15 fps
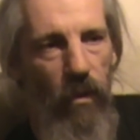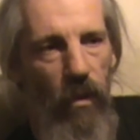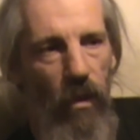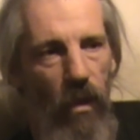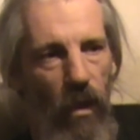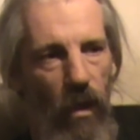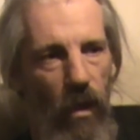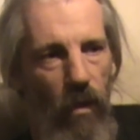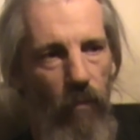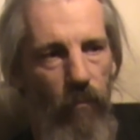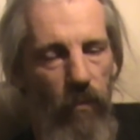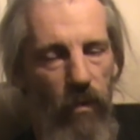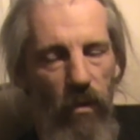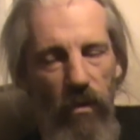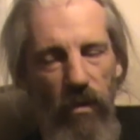
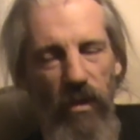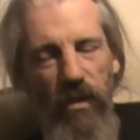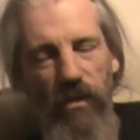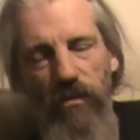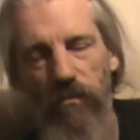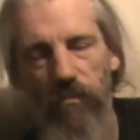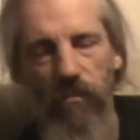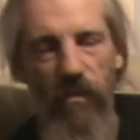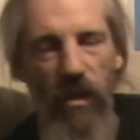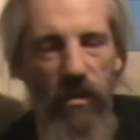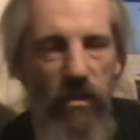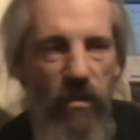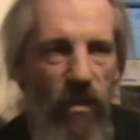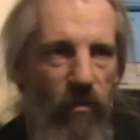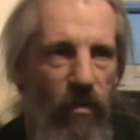You don't
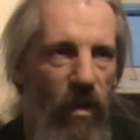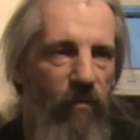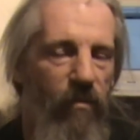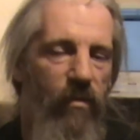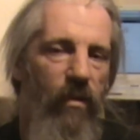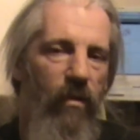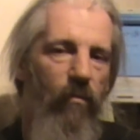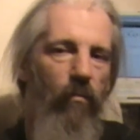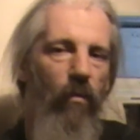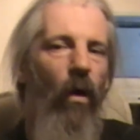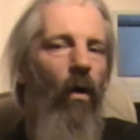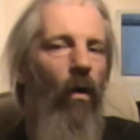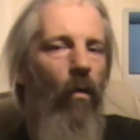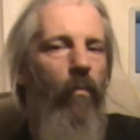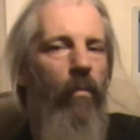necessarily have a single
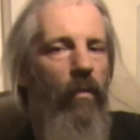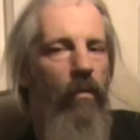hop.